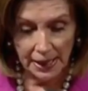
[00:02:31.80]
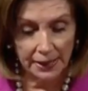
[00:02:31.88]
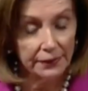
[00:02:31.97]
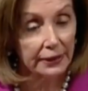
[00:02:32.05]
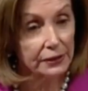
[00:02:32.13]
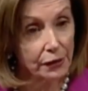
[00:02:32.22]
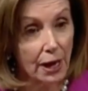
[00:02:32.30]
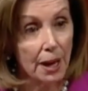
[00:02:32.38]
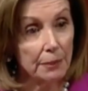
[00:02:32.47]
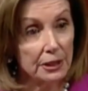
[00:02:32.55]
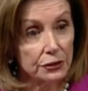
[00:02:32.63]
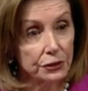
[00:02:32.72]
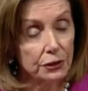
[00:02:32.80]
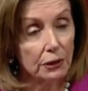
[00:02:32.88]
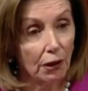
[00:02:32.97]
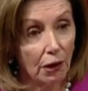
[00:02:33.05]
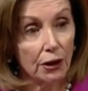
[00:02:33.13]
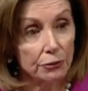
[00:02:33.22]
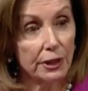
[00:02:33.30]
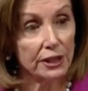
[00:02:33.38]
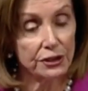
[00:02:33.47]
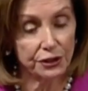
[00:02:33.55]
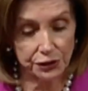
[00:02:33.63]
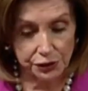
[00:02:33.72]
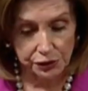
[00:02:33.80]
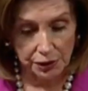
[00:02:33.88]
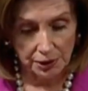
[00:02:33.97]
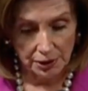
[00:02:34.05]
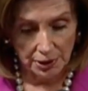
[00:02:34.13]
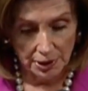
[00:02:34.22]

And the comments are racist.